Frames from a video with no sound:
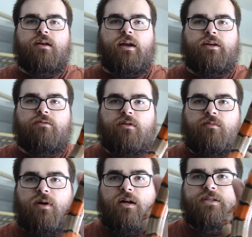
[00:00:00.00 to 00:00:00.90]
kind of do a
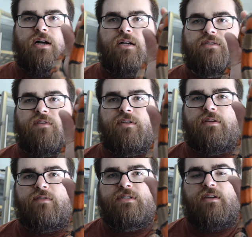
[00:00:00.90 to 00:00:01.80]
little montage of all the
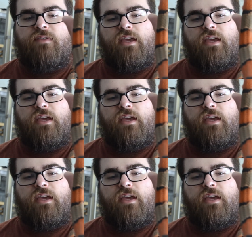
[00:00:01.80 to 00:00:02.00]
different stuff he